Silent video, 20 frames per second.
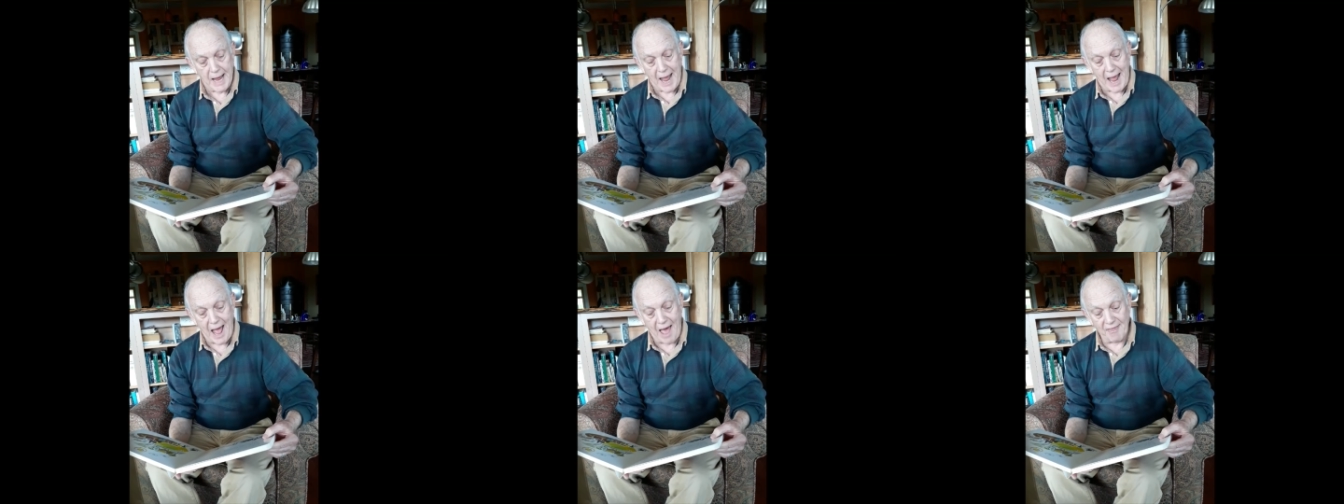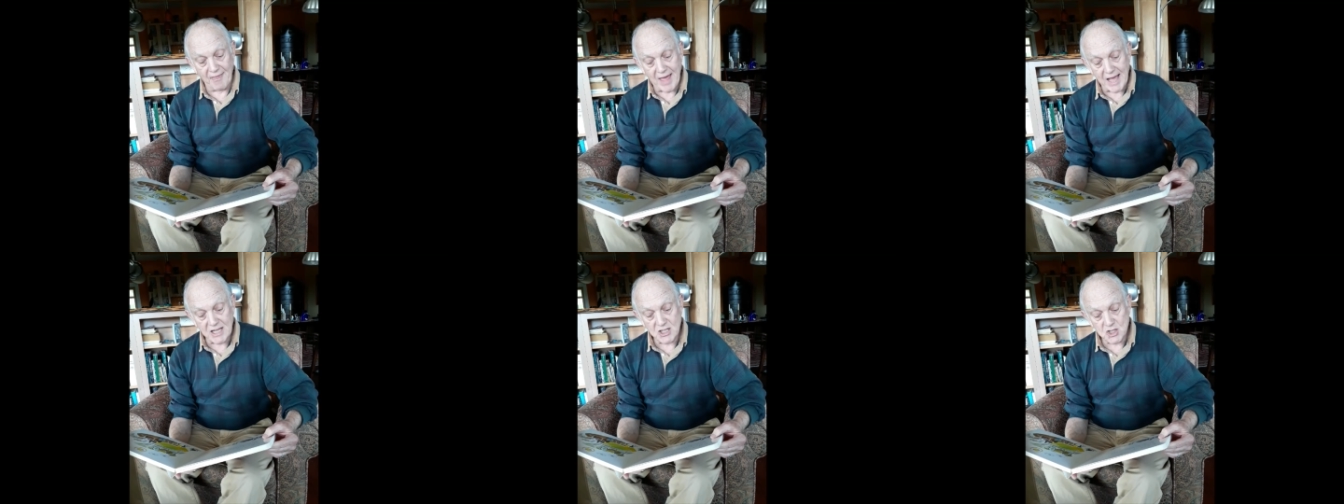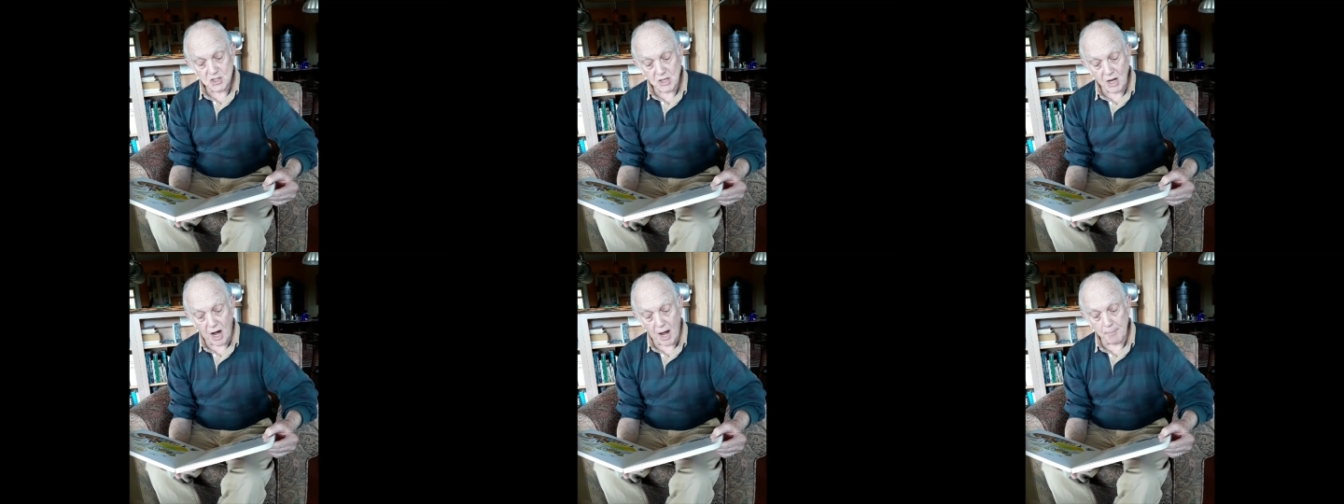And they
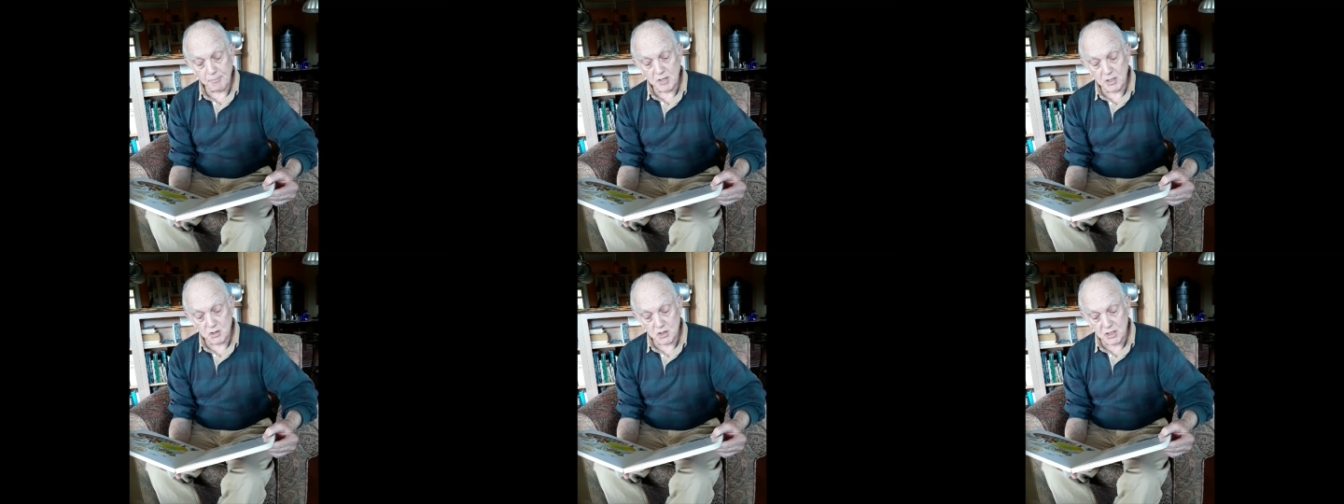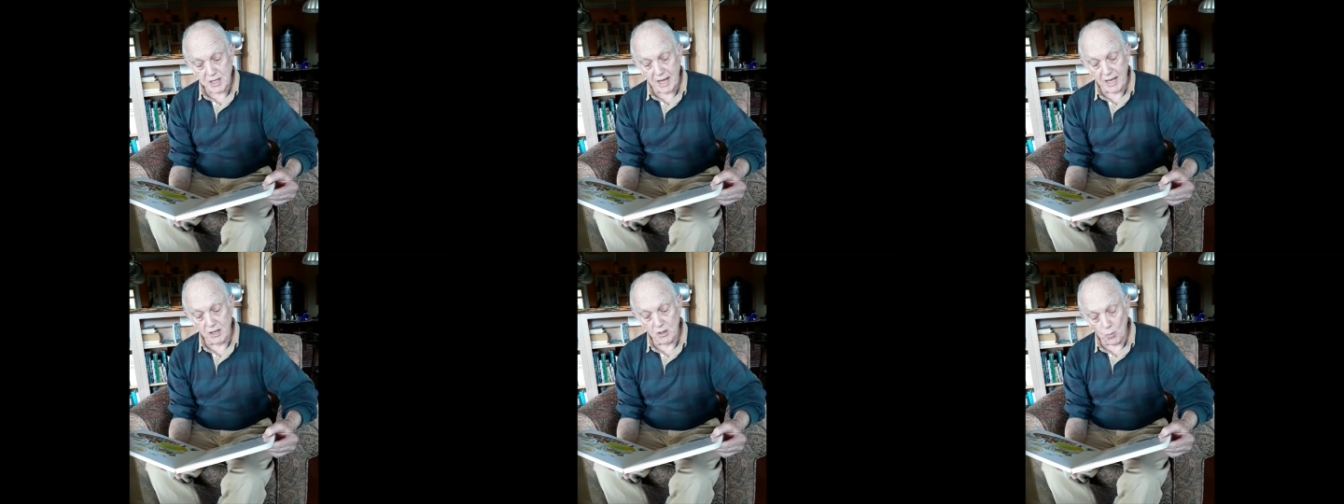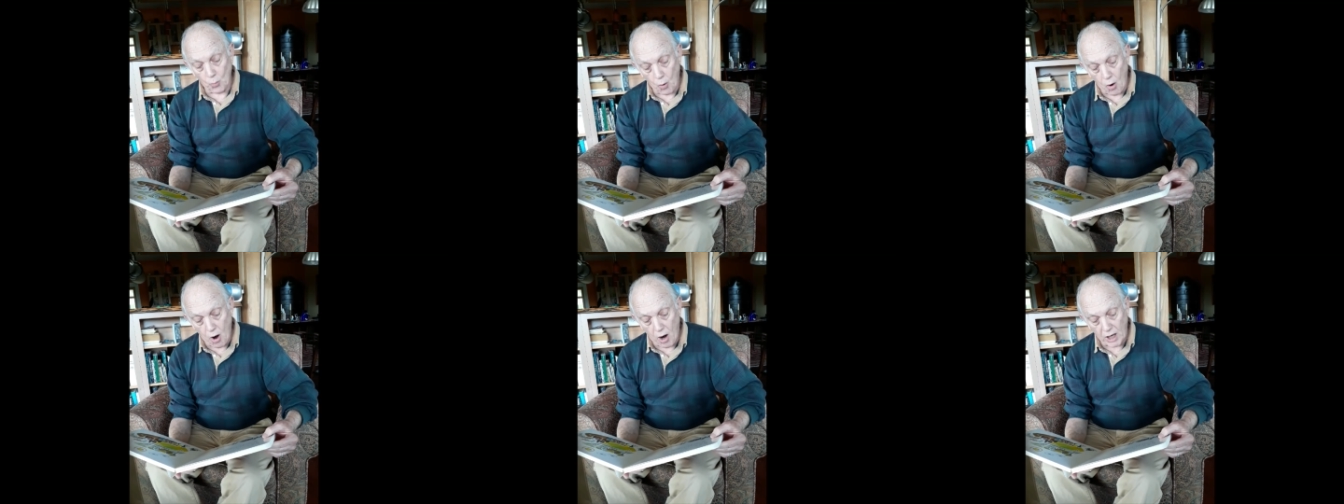stopped and stayed to
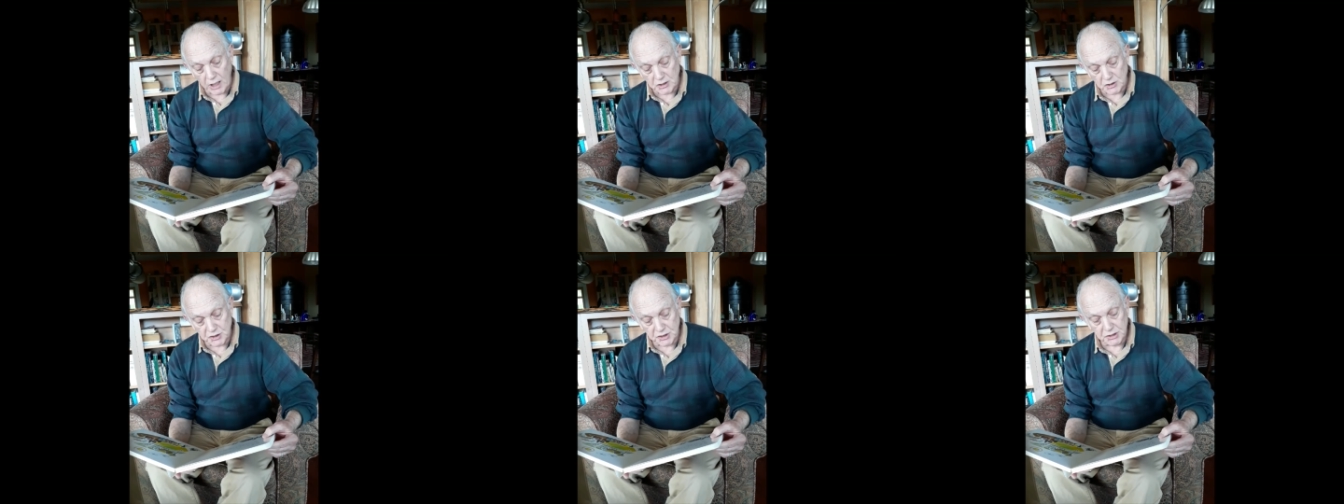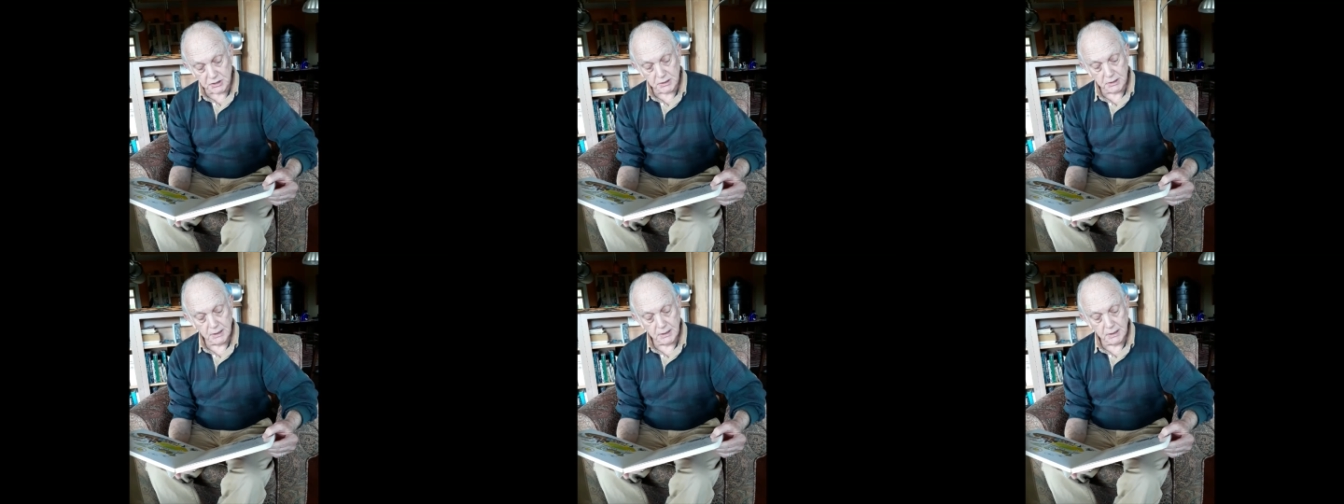watch.